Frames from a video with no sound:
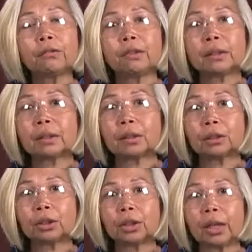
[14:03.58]
a
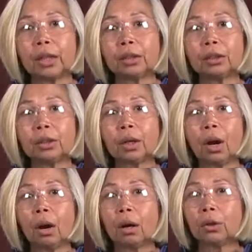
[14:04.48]
physical change,
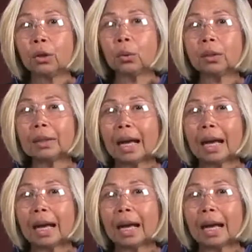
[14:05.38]
you will